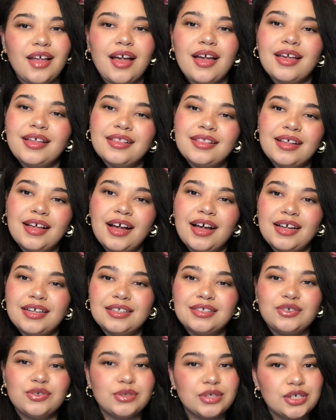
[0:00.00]
in a
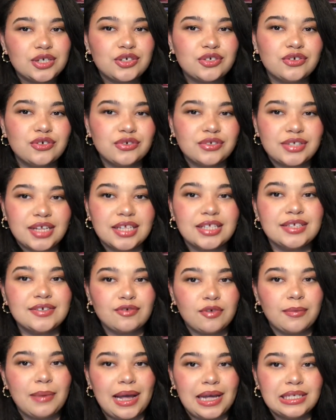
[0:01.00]
traditional sense of
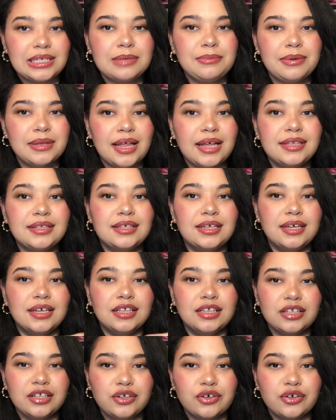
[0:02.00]
romantic, but like the